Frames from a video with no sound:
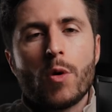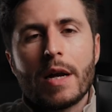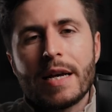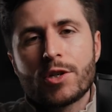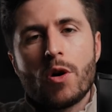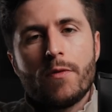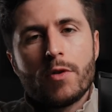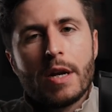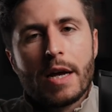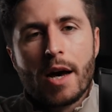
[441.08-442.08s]
you are less
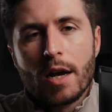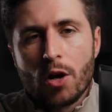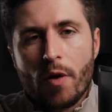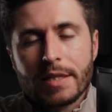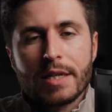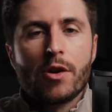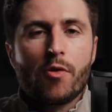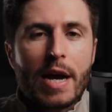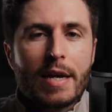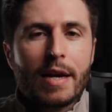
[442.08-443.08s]
confident in color correcting and
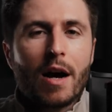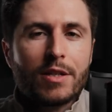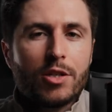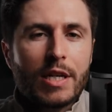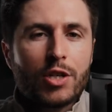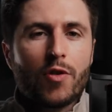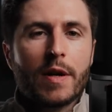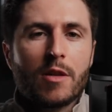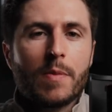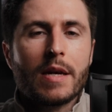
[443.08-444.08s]
grading, I suggest trying
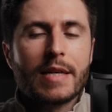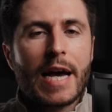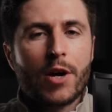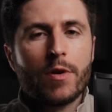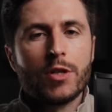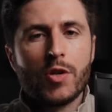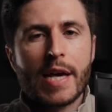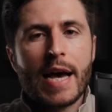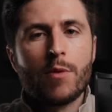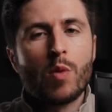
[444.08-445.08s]
to be as accurate as you
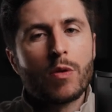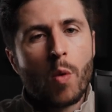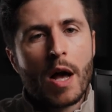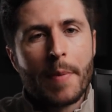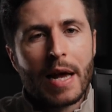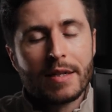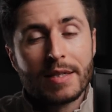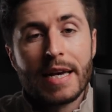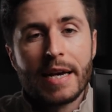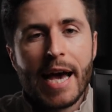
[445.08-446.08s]
can with white balance in